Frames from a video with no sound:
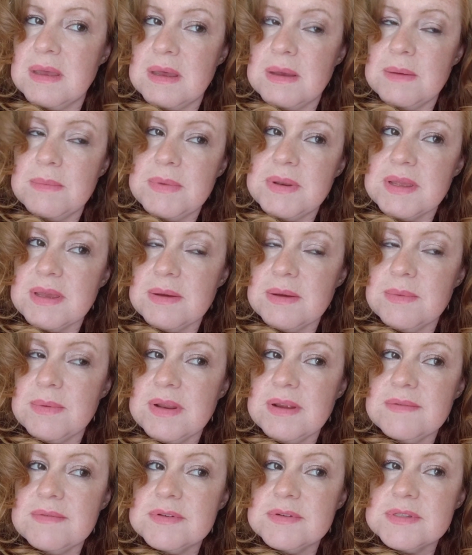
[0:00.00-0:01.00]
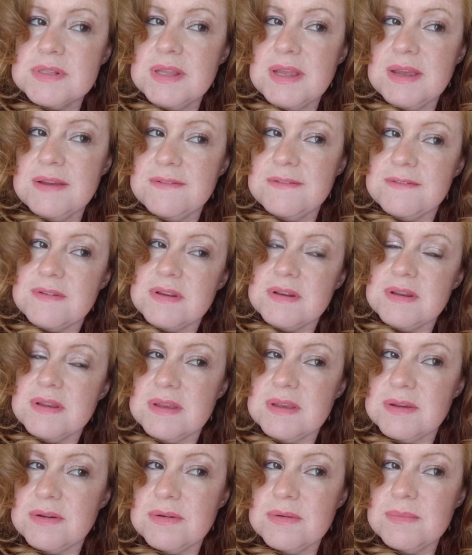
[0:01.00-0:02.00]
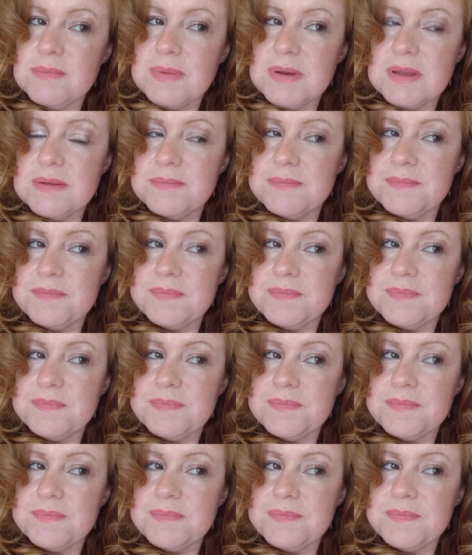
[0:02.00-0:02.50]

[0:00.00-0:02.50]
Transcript: gonna get whatever's left in here, but